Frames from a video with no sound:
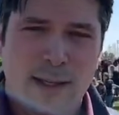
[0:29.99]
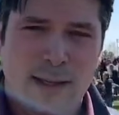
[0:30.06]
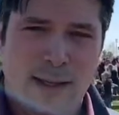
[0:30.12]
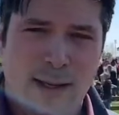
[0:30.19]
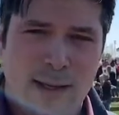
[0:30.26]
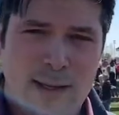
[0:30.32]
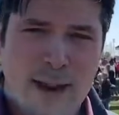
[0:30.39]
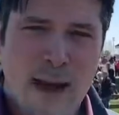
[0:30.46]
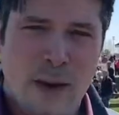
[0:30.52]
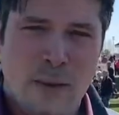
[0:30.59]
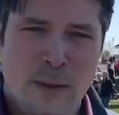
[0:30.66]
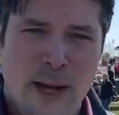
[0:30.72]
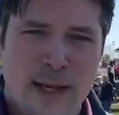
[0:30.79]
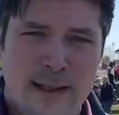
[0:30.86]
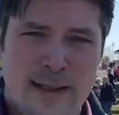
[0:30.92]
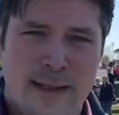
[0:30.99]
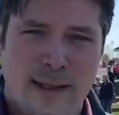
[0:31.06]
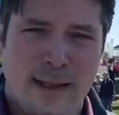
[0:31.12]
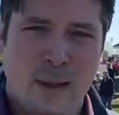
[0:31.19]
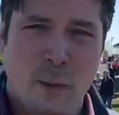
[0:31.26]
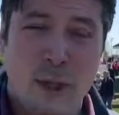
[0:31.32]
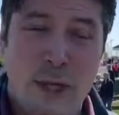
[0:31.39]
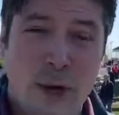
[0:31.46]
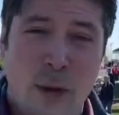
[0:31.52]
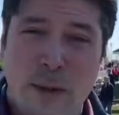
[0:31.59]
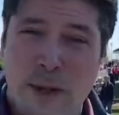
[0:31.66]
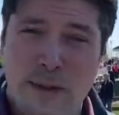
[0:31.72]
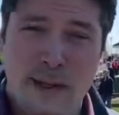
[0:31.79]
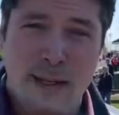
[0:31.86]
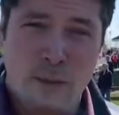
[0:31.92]
Uh, now that uh, we know
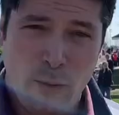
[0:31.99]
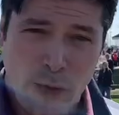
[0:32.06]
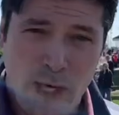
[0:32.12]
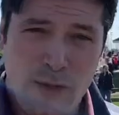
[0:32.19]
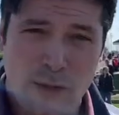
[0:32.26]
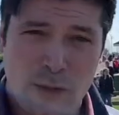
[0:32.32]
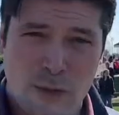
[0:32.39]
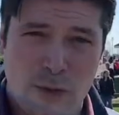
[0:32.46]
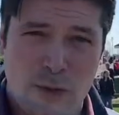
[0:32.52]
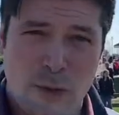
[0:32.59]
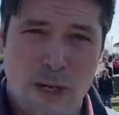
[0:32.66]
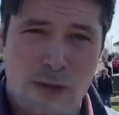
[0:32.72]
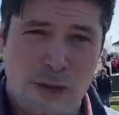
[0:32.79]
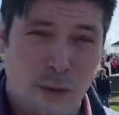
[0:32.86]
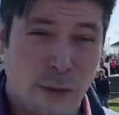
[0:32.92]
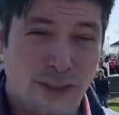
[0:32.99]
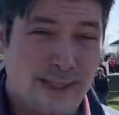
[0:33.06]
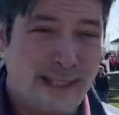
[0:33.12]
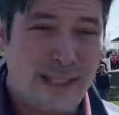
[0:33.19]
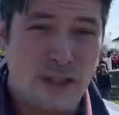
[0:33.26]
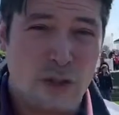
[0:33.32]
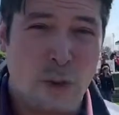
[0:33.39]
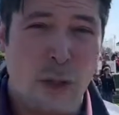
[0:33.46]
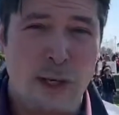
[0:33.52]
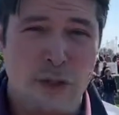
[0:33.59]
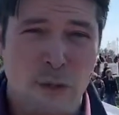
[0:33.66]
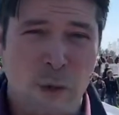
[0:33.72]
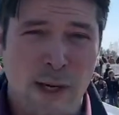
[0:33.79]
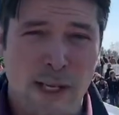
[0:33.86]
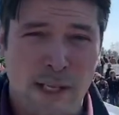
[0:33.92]
that they didn't raise interest rates till at least
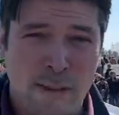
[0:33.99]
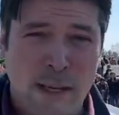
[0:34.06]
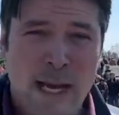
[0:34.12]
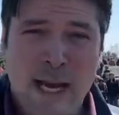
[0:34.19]
2020,